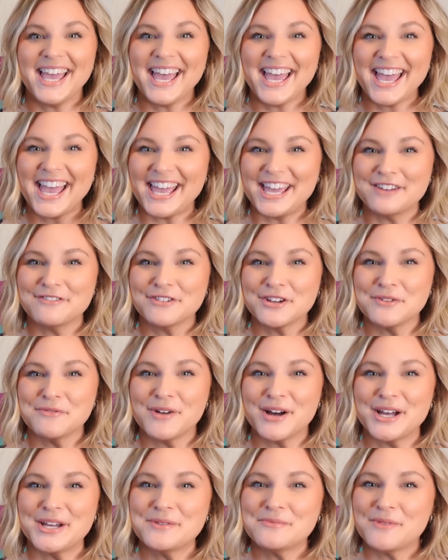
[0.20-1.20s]
Hey
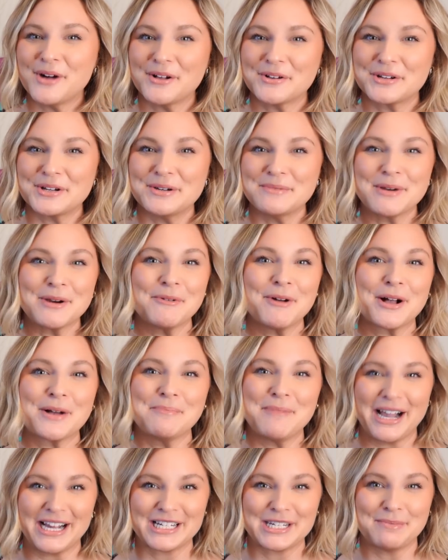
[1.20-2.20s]
everyone, welcome
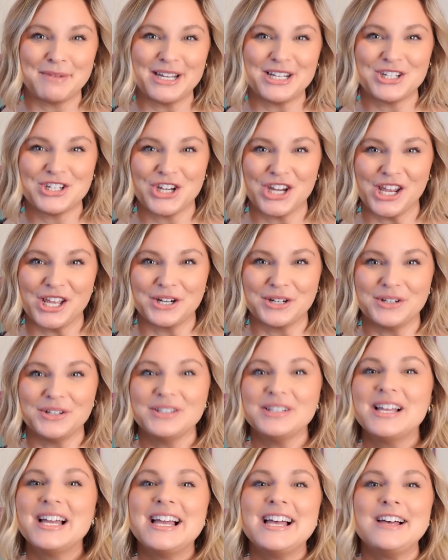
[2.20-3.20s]
back to my
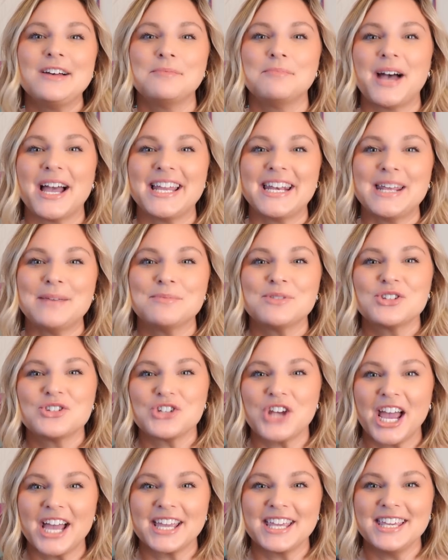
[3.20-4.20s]
channel. My name's
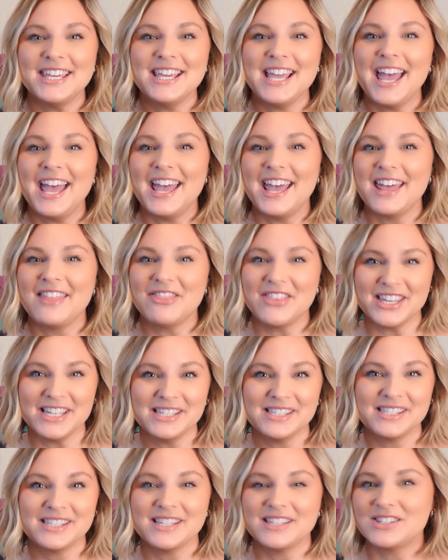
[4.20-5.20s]
Jackie and
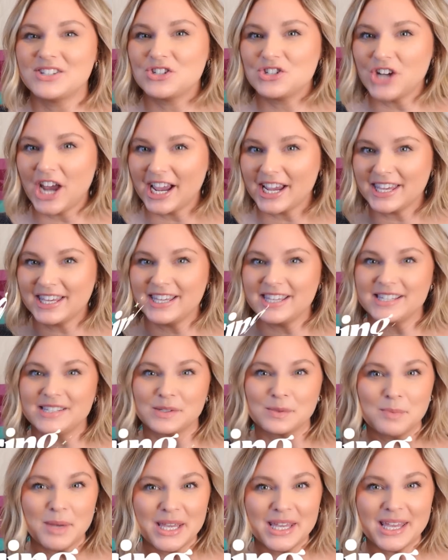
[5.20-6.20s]
this is Jackie
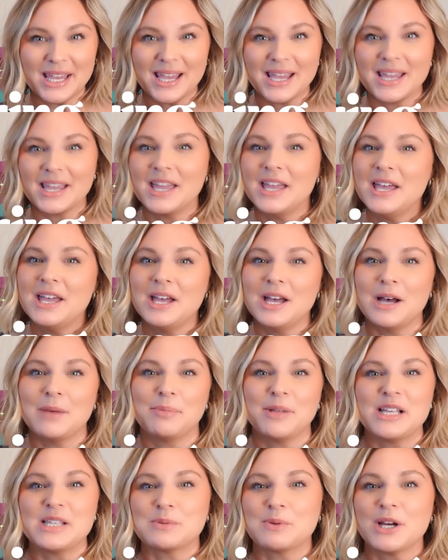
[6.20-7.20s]
is Making, a
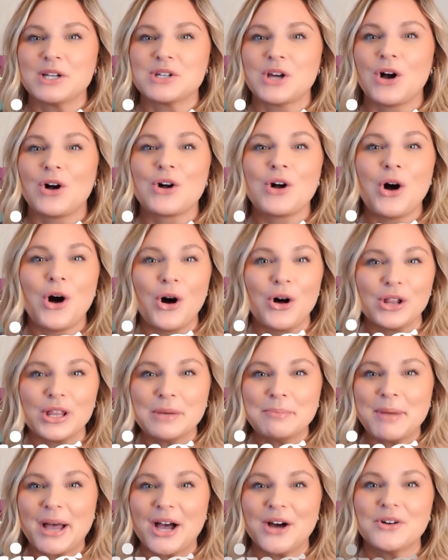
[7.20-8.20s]
place where I talk all
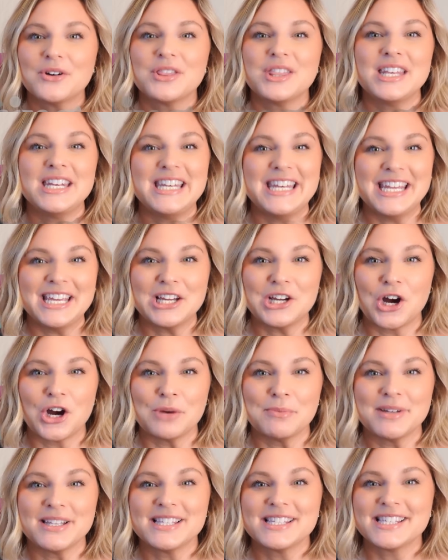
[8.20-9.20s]
about the knit
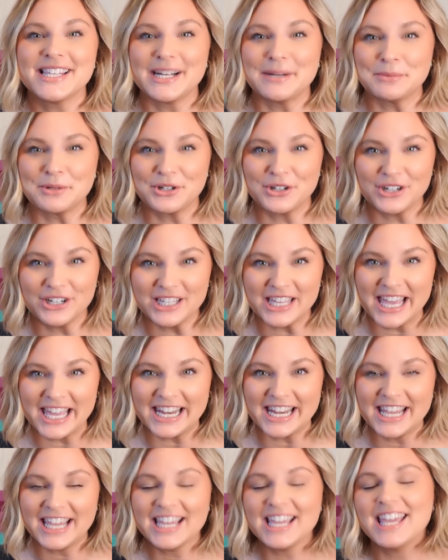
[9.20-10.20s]
garments that I'm
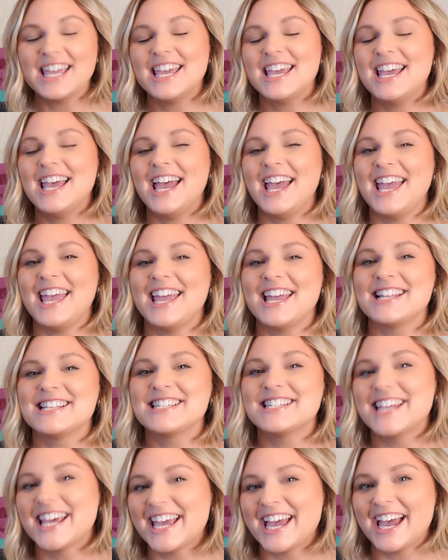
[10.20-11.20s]
creating. And
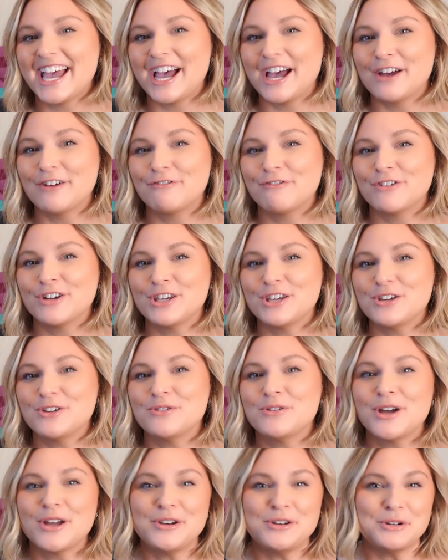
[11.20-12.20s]
today I have for
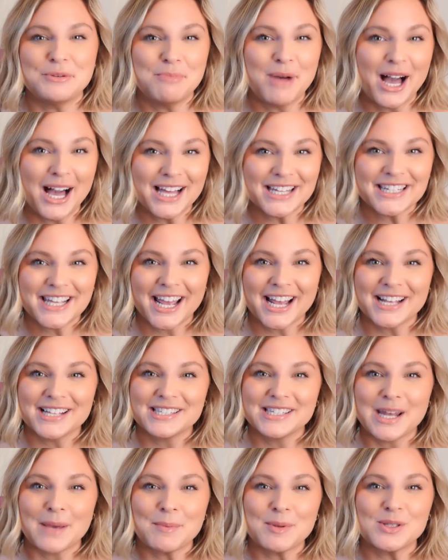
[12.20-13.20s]
you a new
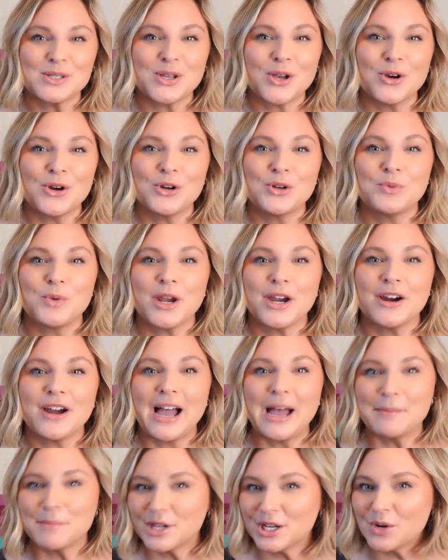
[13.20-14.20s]
podcast episode where
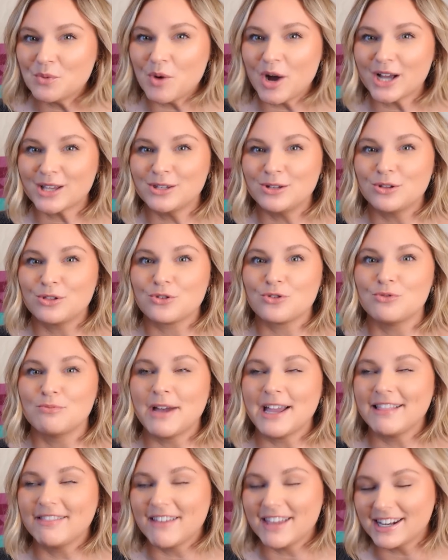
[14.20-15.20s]
I'm going to walk you through
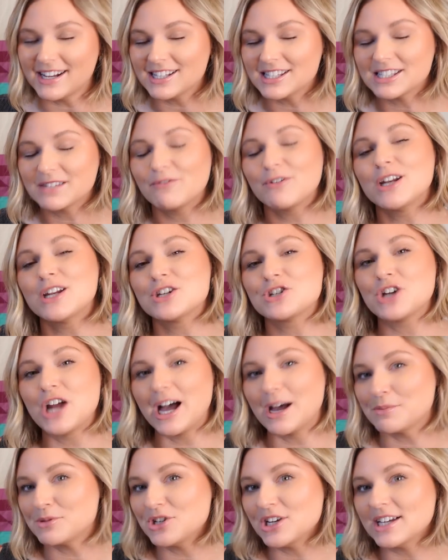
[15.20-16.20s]
my latest finished
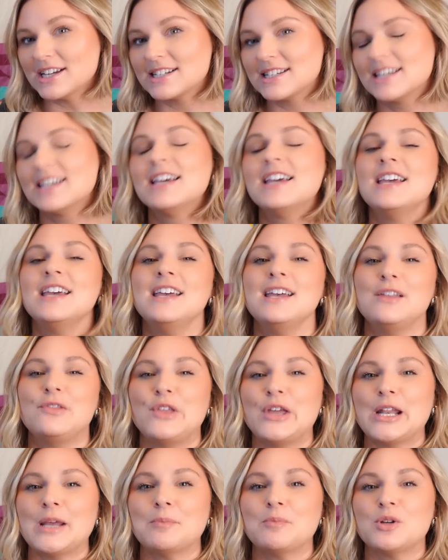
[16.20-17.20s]
object.
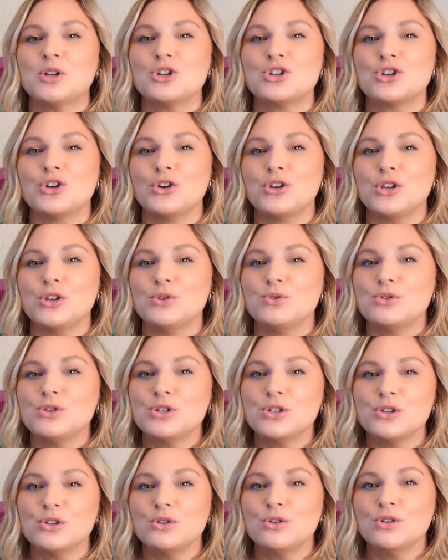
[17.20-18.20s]
Then I'm going to show you
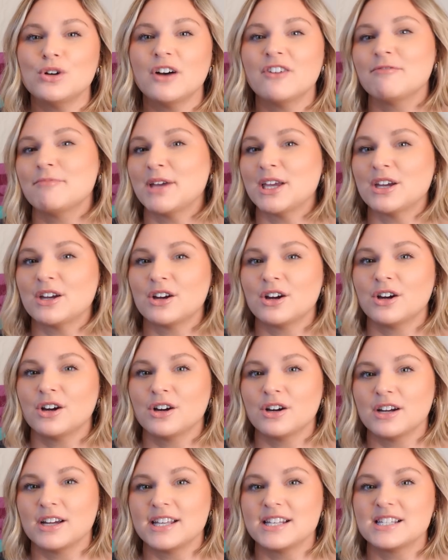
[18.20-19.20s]
two of my
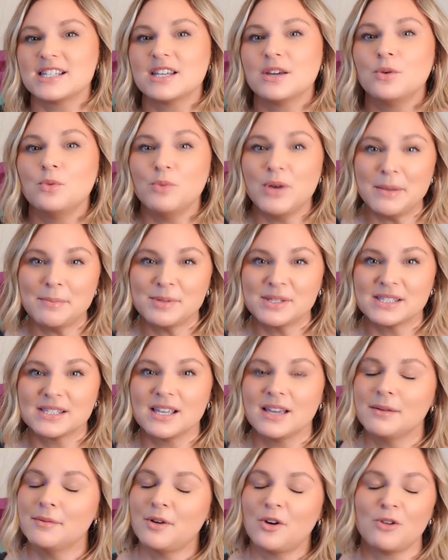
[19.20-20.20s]
current whips
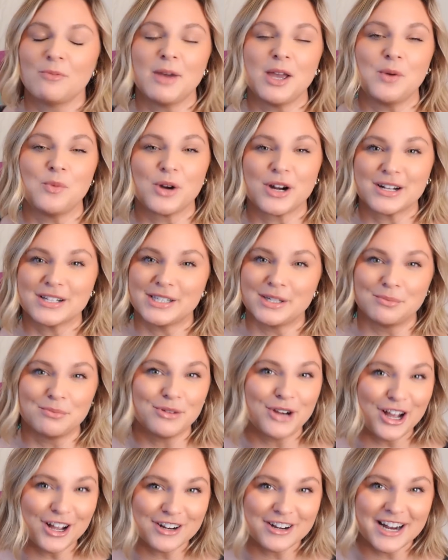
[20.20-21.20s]
or my works in
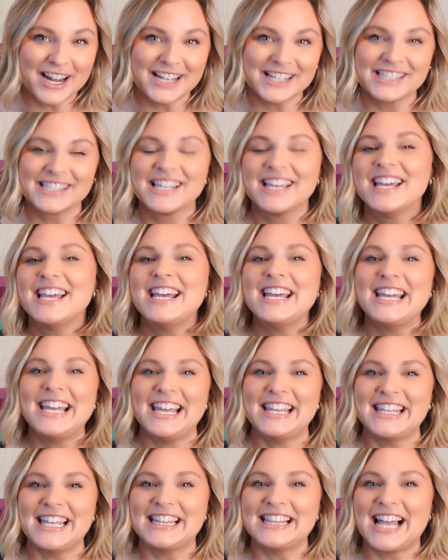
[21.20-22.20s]
progress.
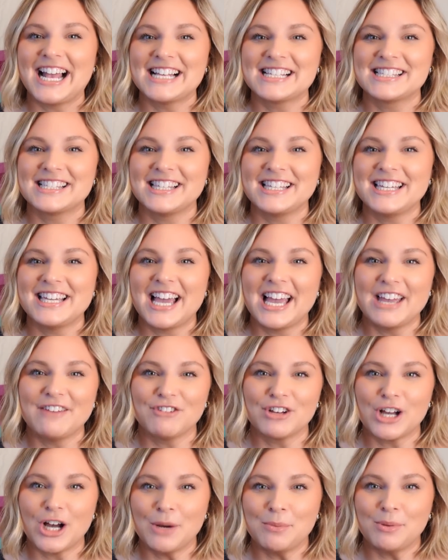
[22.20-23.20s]
And then lastly, I have a
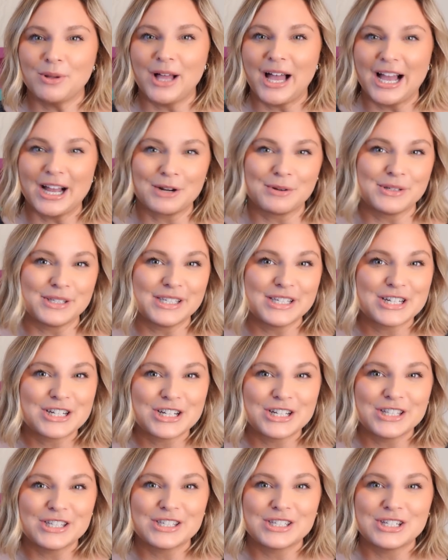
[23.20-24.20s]
couple
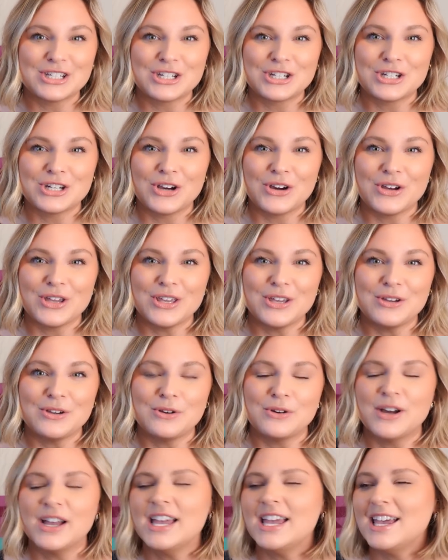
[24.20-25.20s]
acquisitions to show
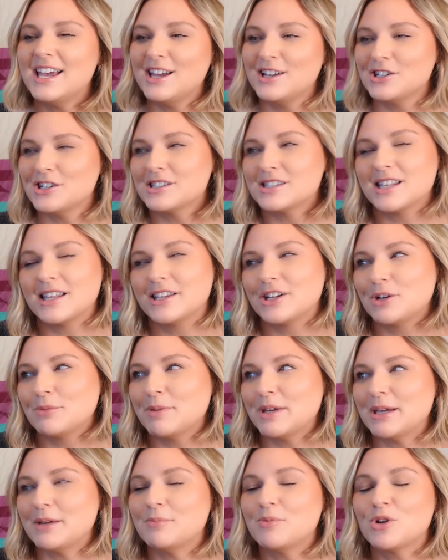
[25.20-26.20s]
you. Just a little
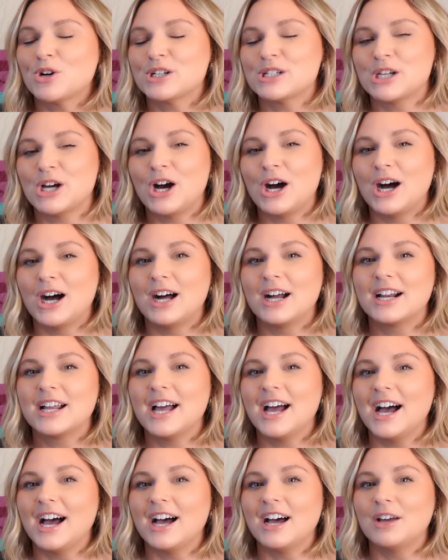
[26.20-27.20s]
bit more talk
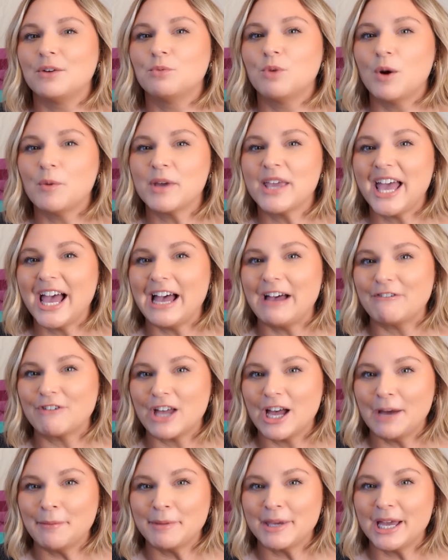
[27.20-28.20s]
on what we have
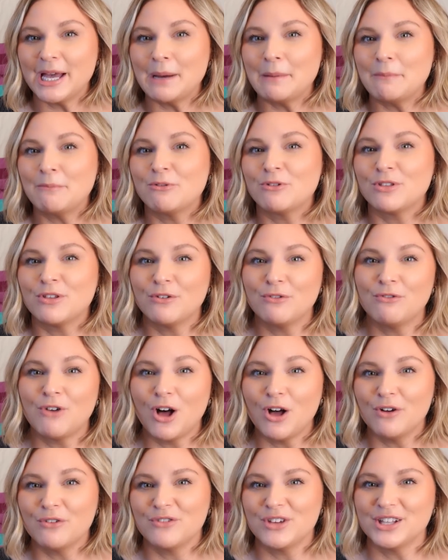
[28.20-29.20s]
coming up for the
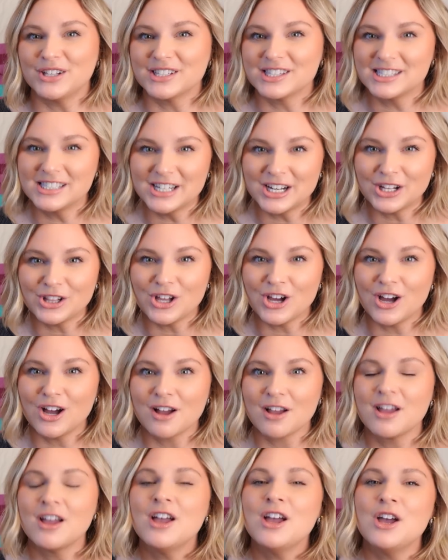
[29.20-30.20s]
Fall Feels Knit
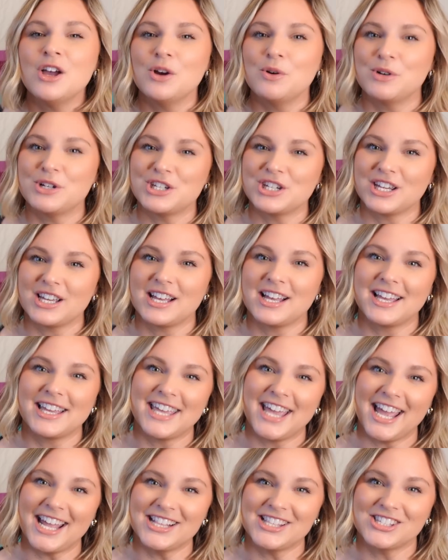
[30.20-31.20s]
Along, which
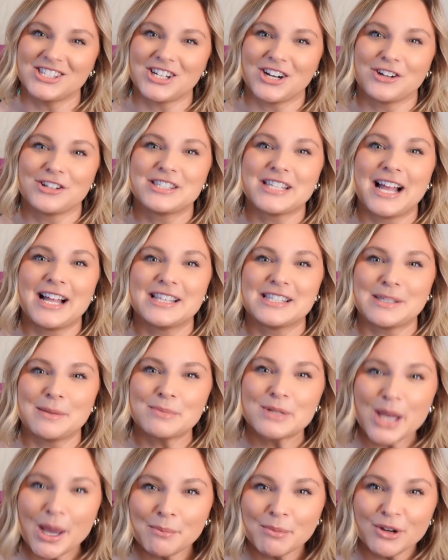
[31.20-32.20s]
again starts on
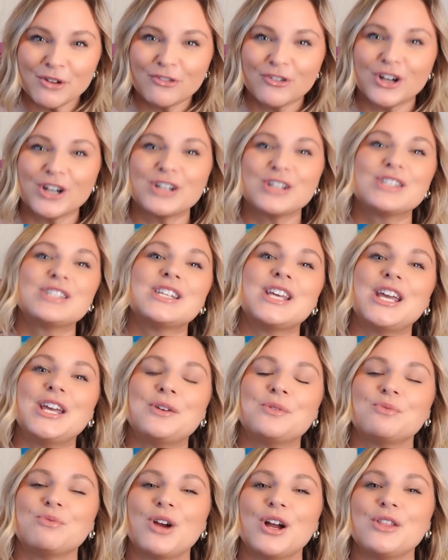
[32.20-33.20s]
September 1st
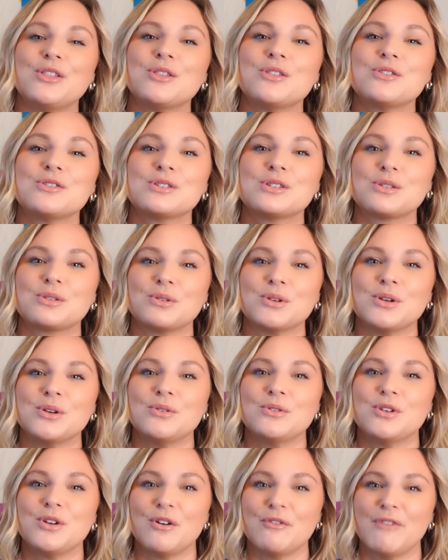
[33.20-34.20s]
and runs
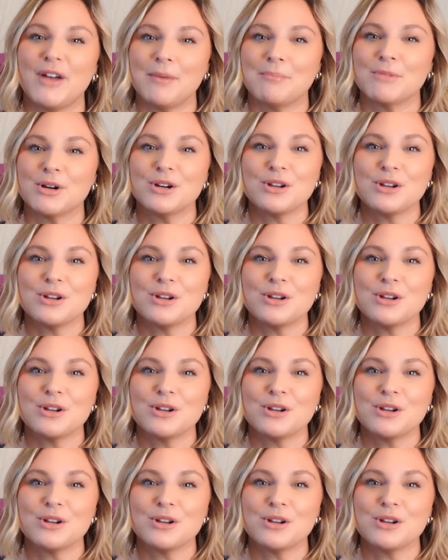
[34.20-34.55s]
through November